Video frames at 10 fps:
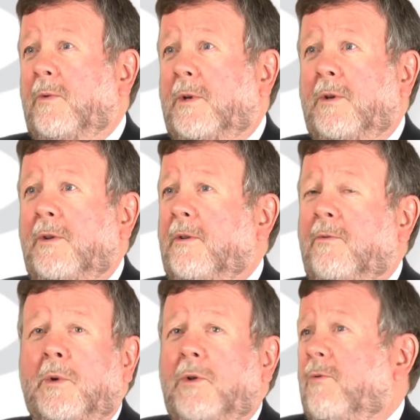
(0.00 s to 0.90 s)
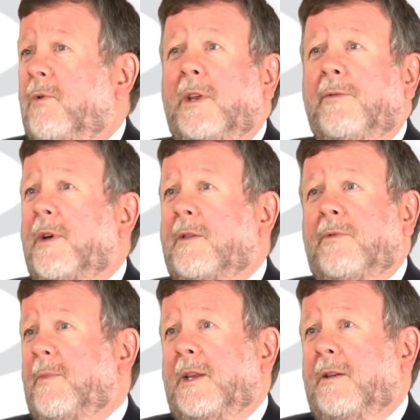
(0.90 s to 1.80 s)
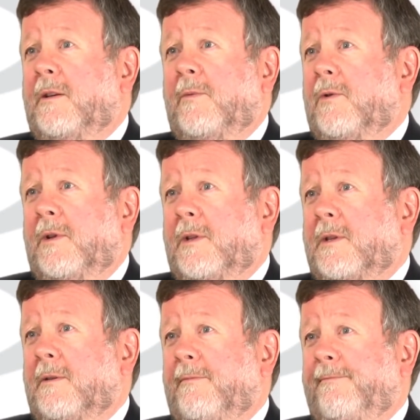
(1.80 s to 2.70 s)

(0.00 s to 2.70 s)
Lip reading: We couldn't really have asked for better, to be honest.